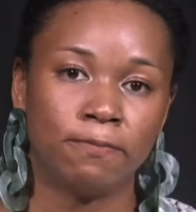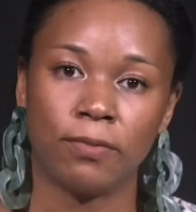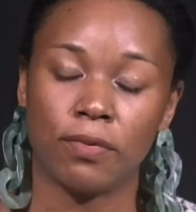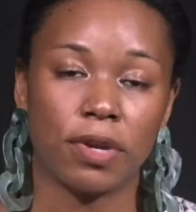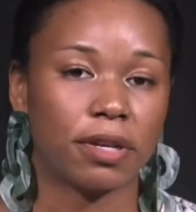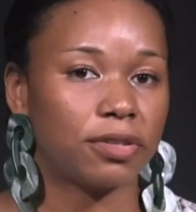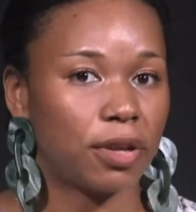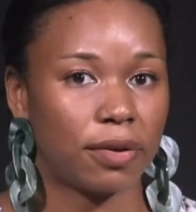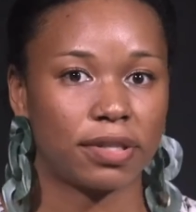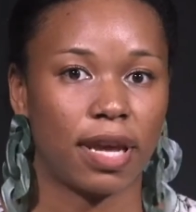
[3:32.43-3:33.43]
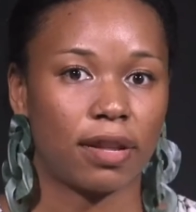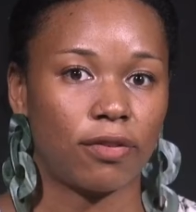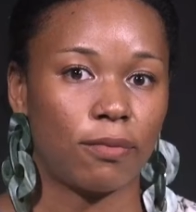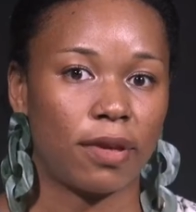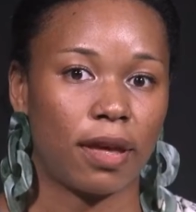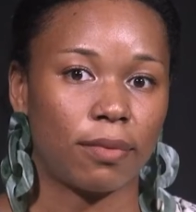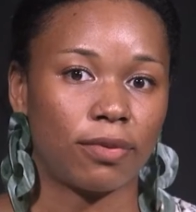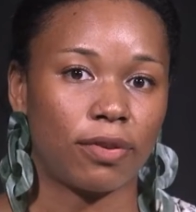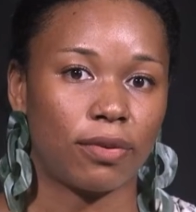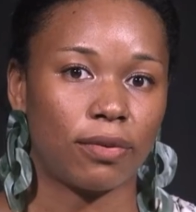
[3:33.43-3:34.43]
And we are so excited to be able
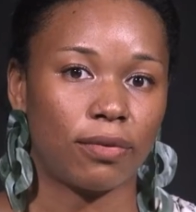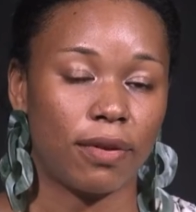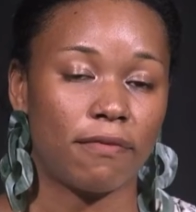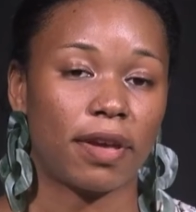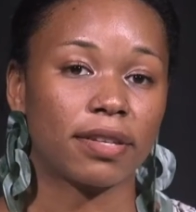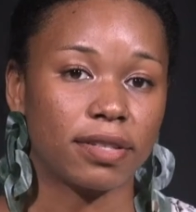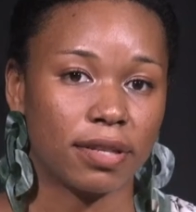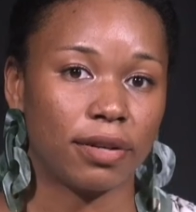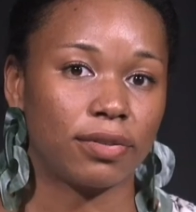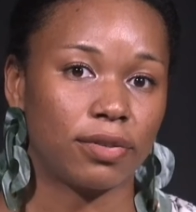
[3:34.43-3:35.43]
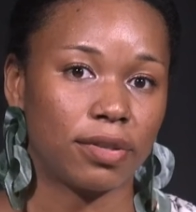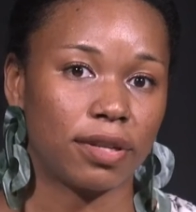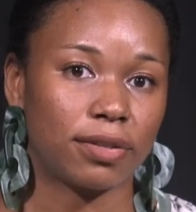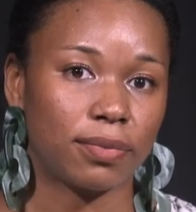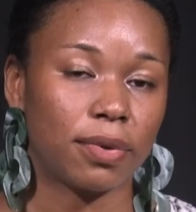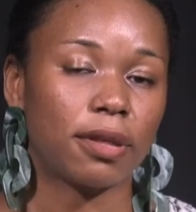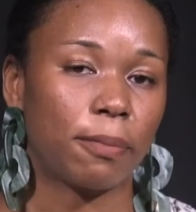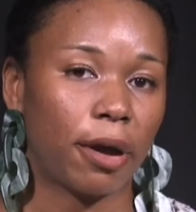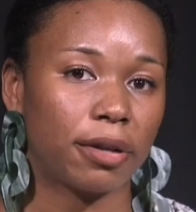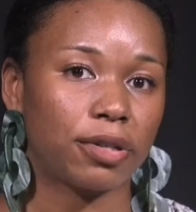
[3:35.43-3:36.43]
to invest in those students with the
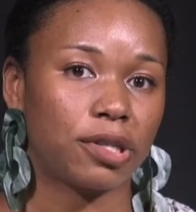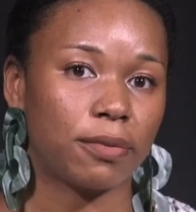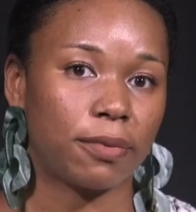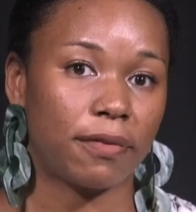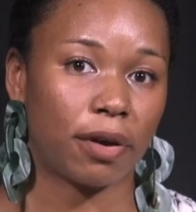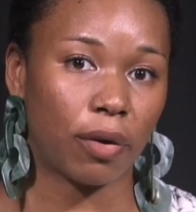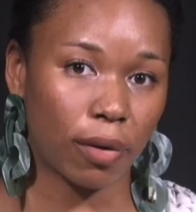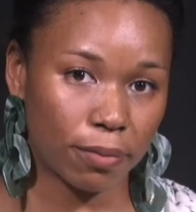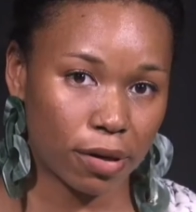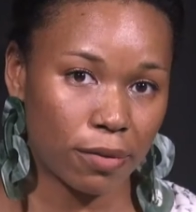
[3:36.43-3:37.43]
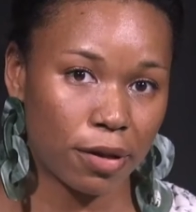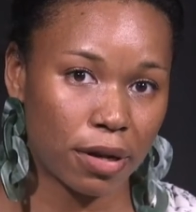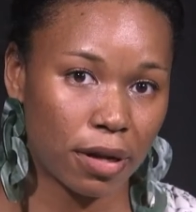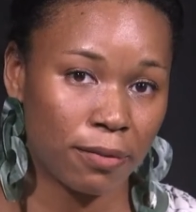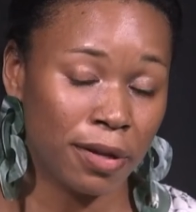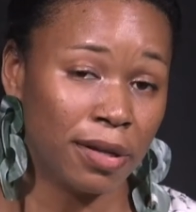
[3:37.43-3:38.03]
partnership of our corporate community